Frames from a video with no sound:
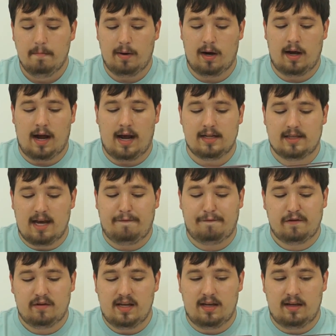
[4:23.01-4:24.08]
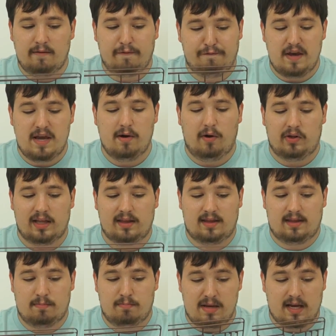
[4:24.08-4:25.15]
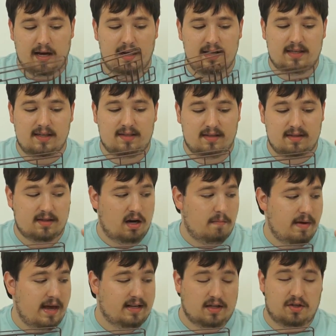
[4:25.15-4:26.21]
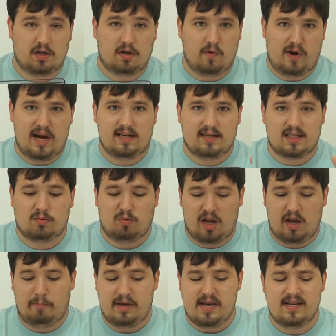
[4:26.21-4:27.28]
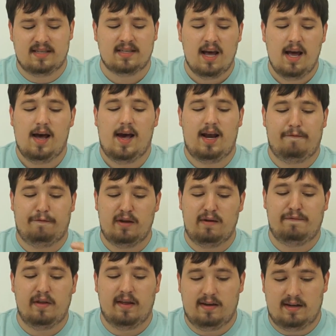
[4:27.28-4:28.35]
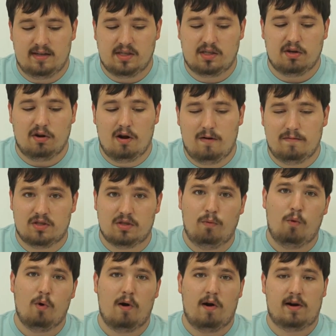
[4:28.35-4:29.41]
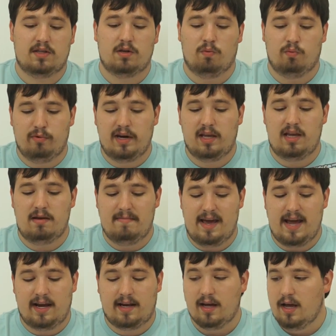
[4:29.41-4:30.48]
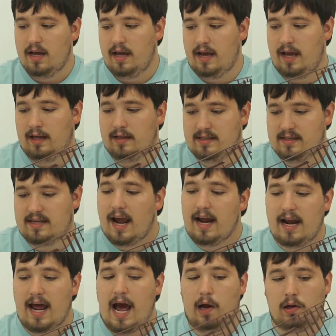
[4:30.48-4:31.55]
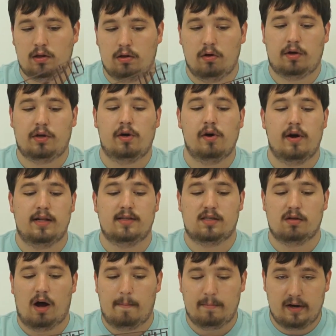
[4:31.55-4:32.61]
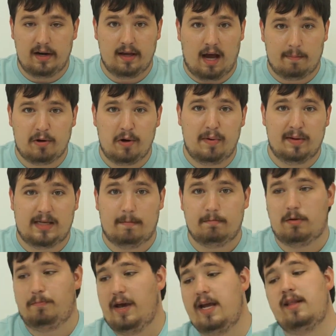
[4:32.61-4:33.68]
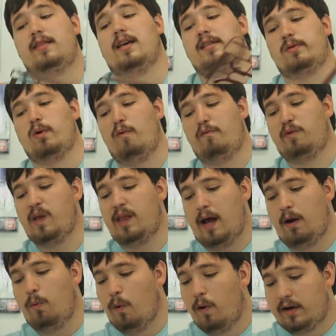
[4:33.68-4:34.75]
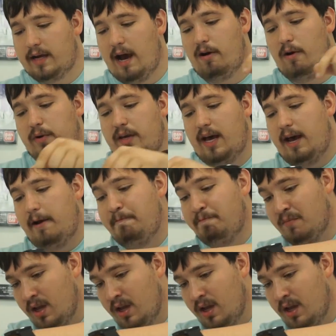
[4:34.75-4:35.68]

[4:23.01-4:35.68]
but I definitely feel that because this is going to make such a great display piece, I definitely feel like it deserves the work to really make it stand out and look good. So I'm gonna attempt to paint this. Hopefully that'll work out okay.